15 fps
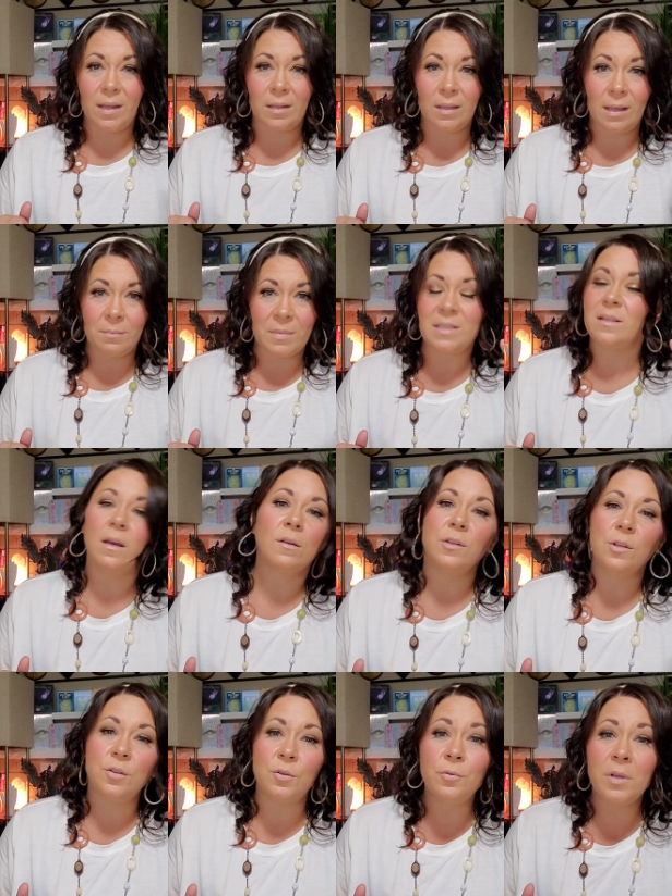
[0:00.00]
And let me tell
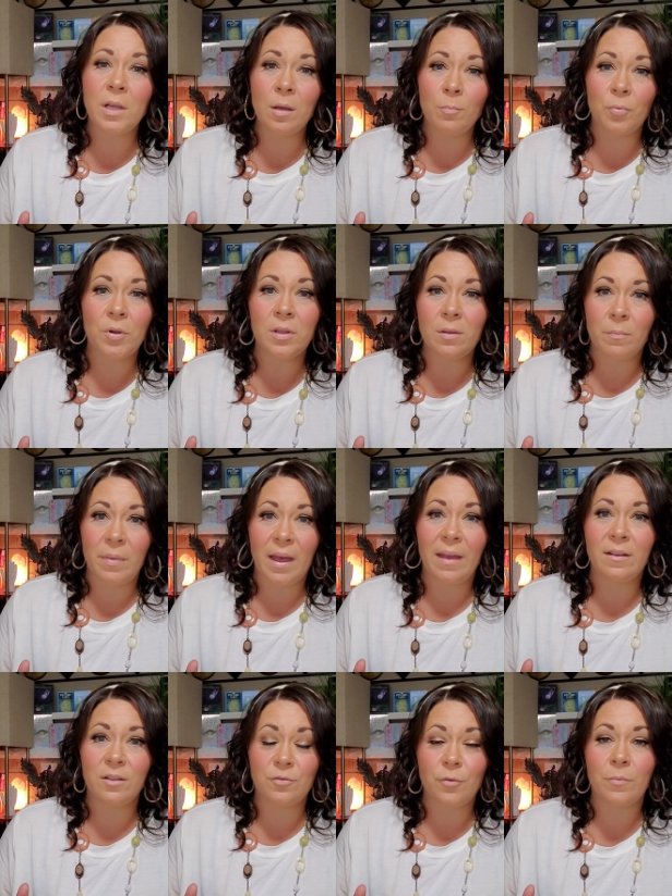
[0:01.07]
you, you can't bring the
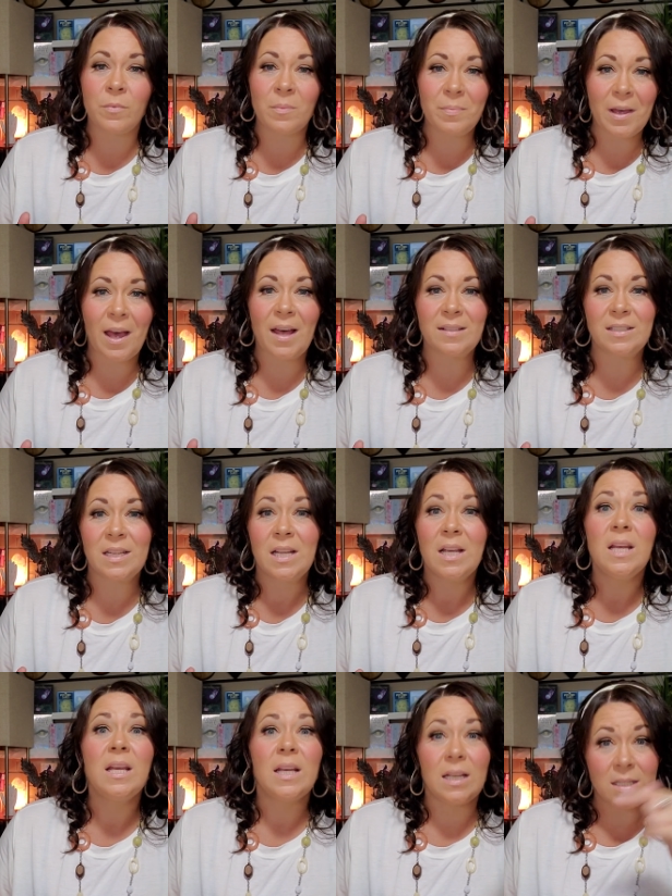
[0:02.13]
baggage from the past
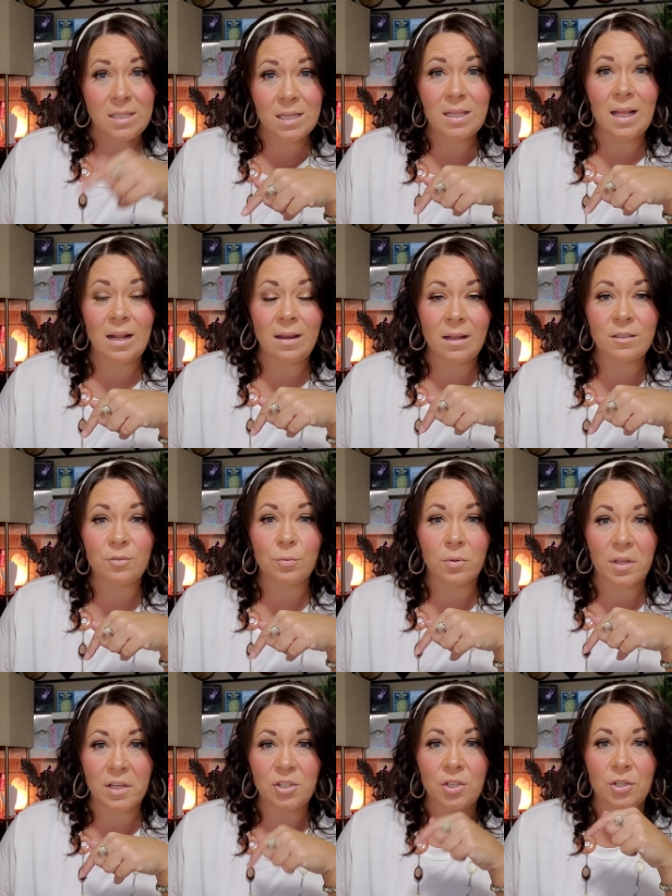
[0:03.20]
into that next
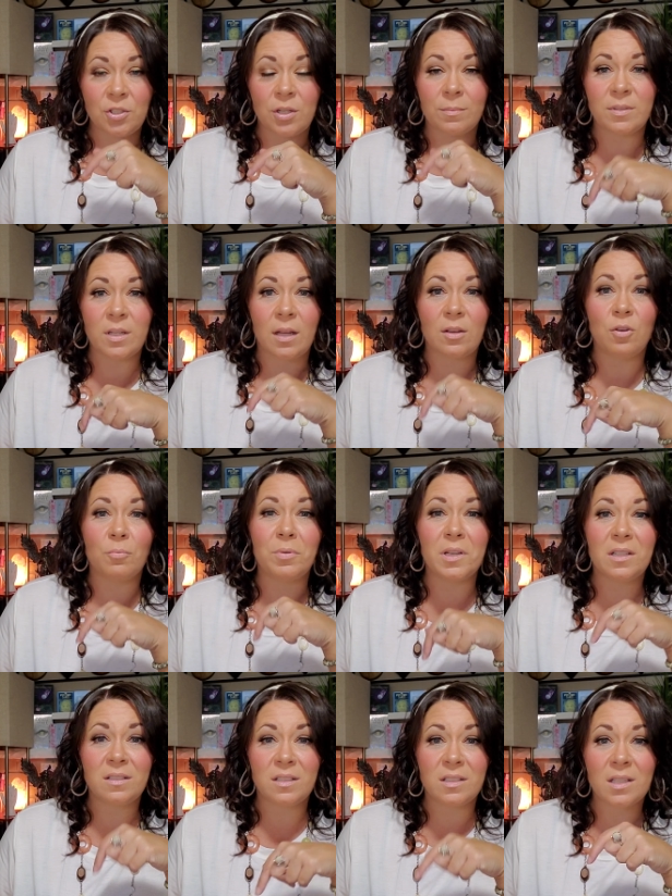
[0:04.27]
relationship cycle
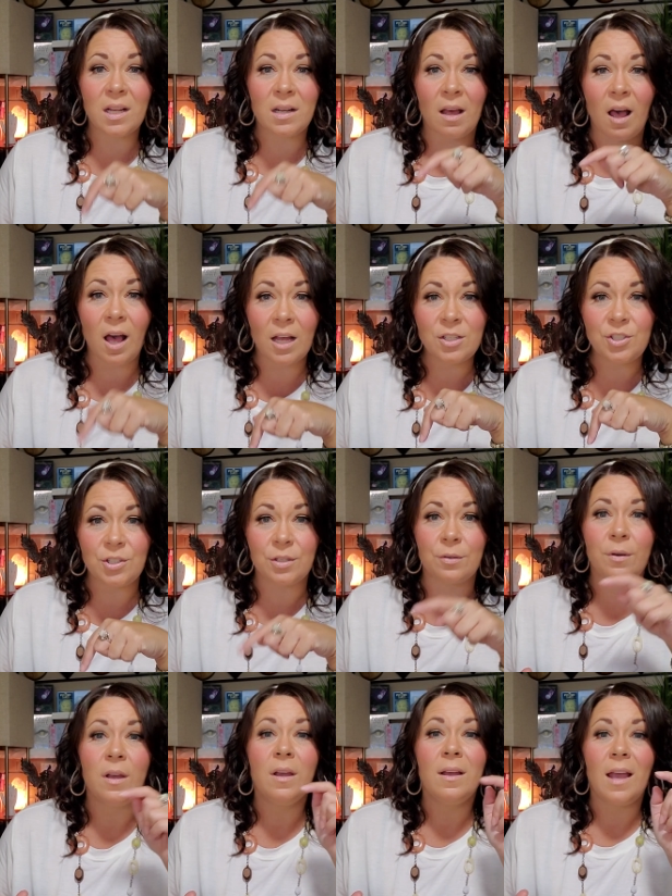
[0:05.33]
because it's going to haunt
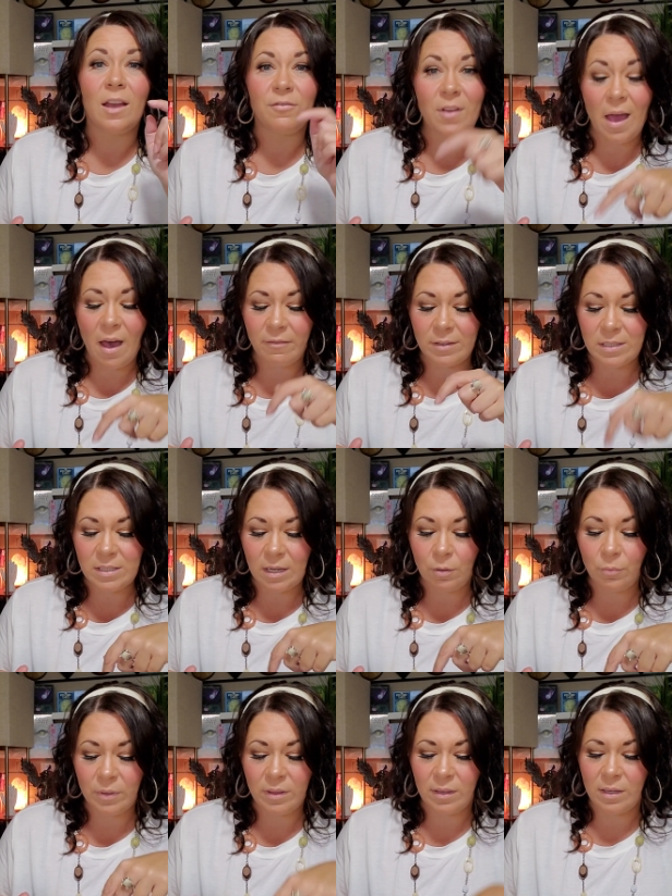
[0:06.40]
you if you haven't
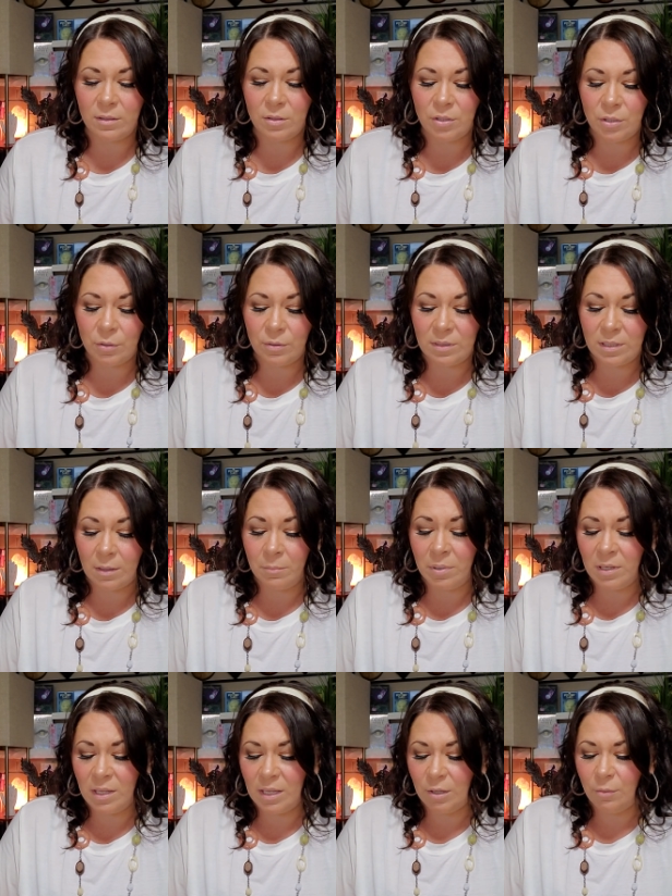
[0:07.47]
dealt with it. And so
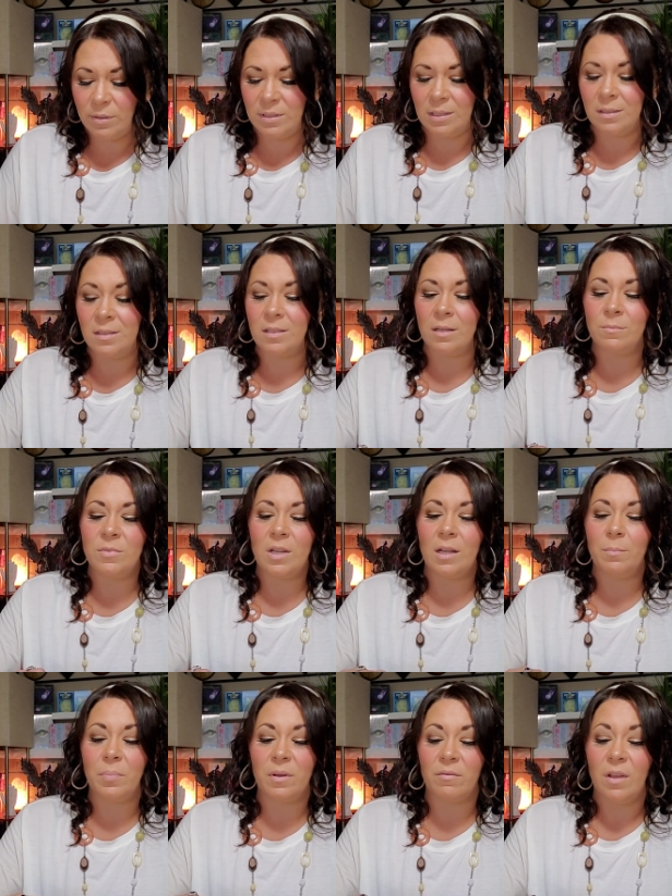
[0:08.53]
somebody here is in some
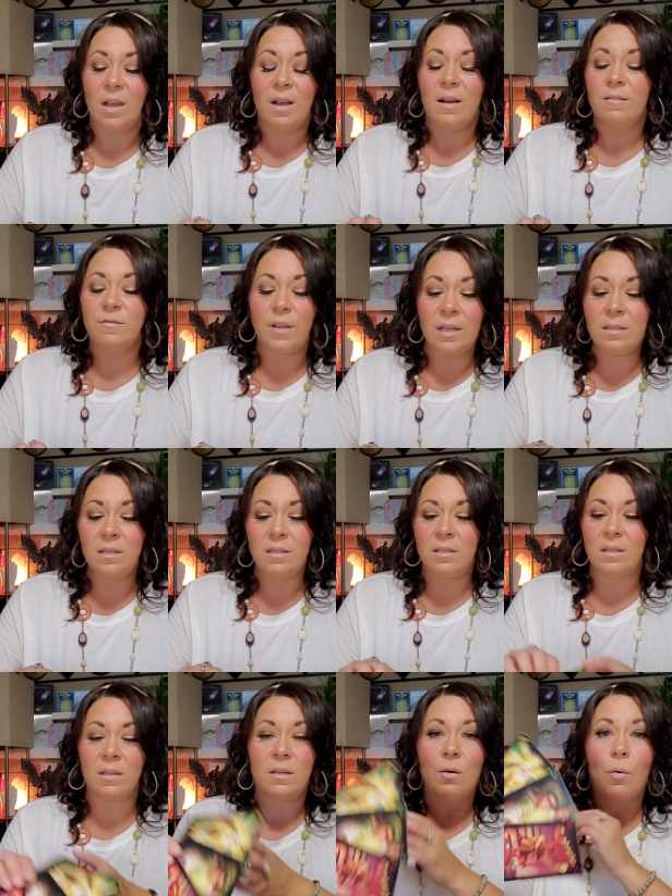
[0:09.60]
type of
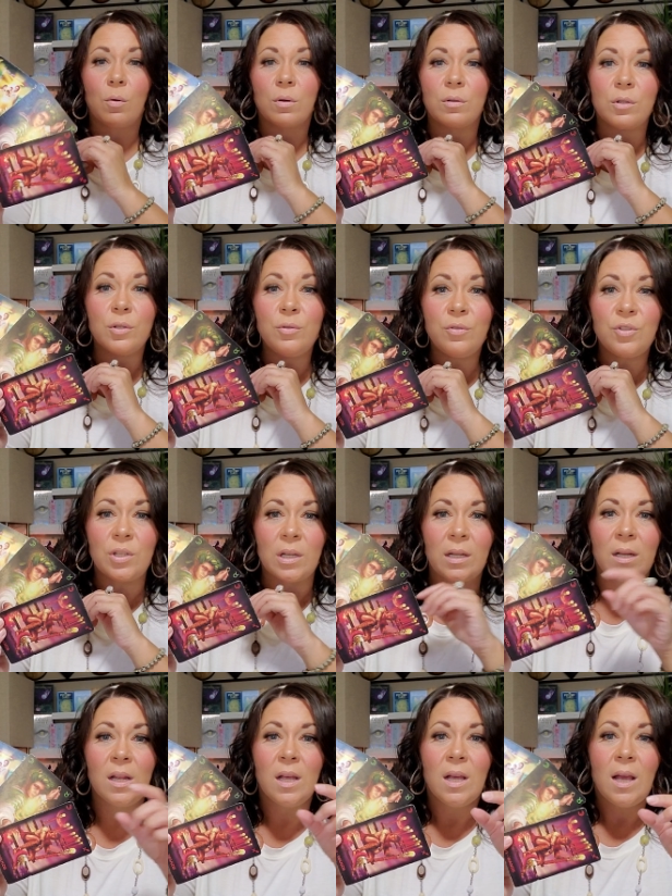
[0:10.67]
fantasy or
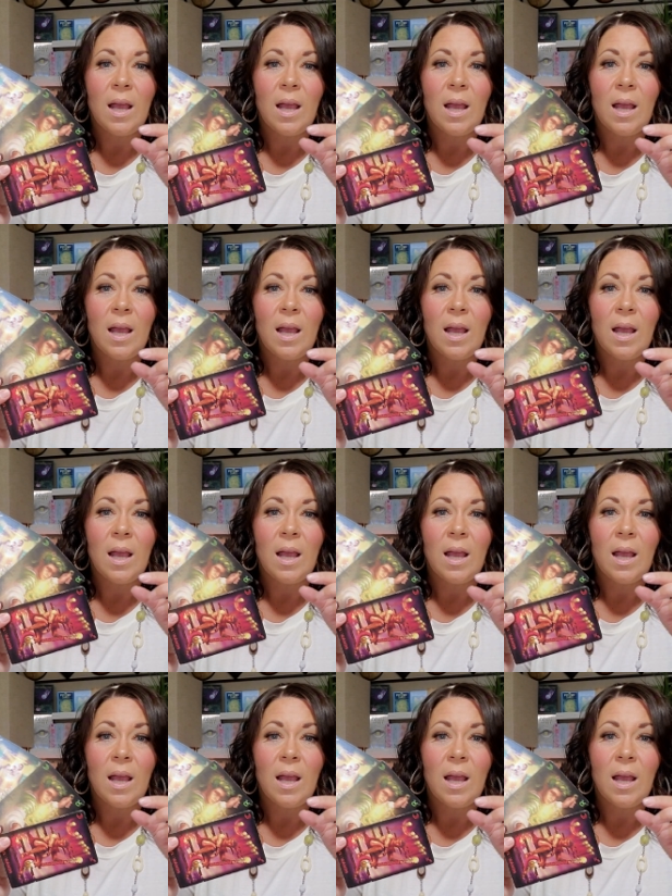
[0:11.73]
illusion.